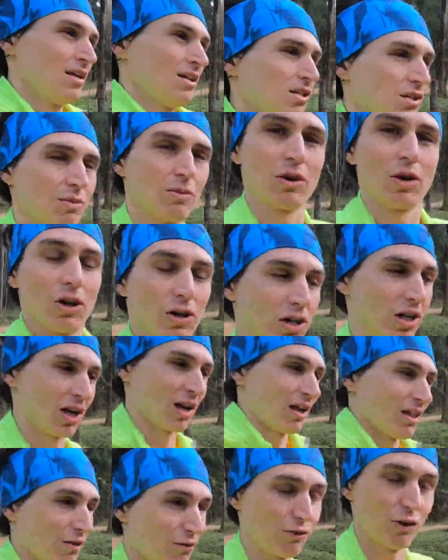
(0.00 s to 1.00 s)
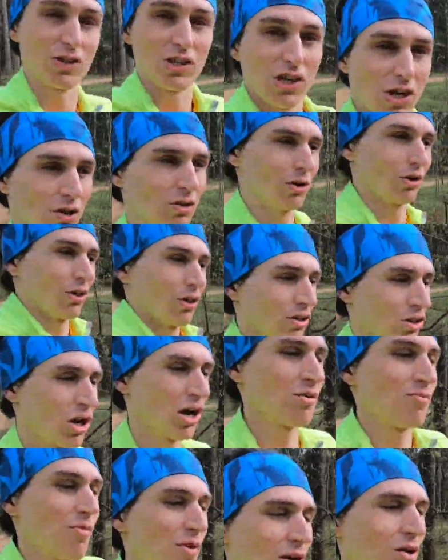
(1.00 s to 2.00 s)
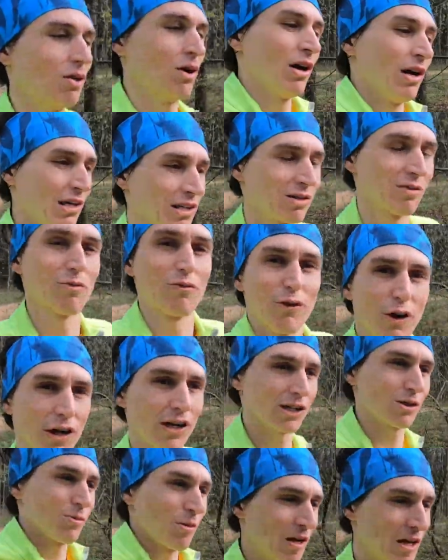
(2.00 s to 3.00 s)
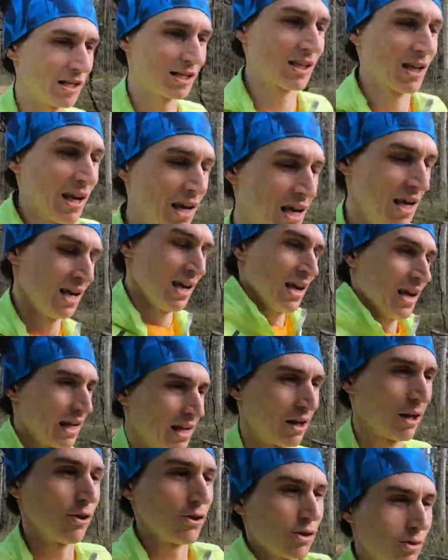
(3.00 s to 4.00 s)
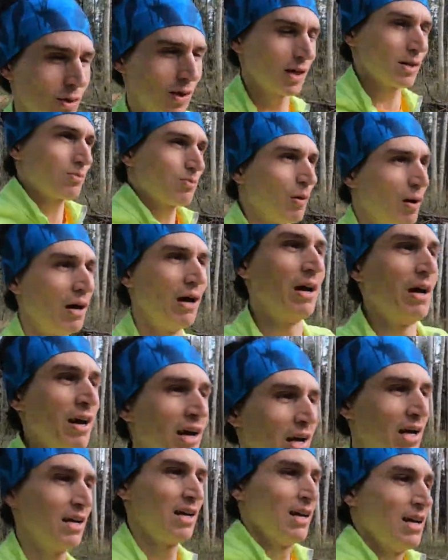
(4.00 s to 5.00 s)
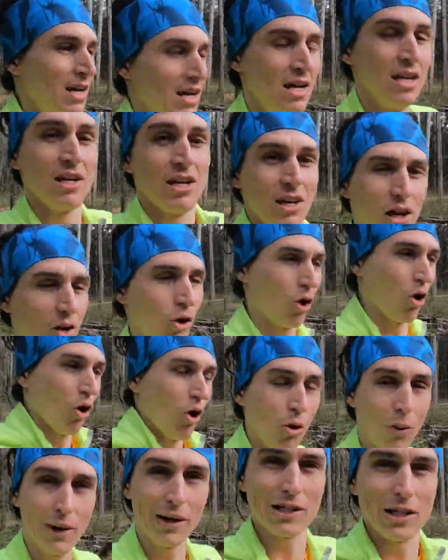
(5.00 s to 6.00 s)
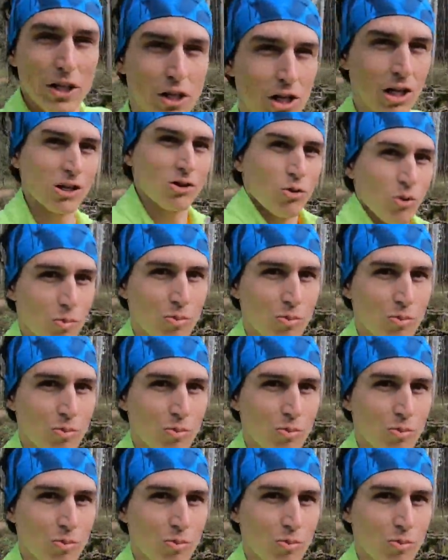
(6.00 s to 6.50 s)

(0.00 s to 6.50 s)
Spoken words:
someone look at it, the physio on the treadmill, at some fast speeds and low speeds, but, you know, always looking to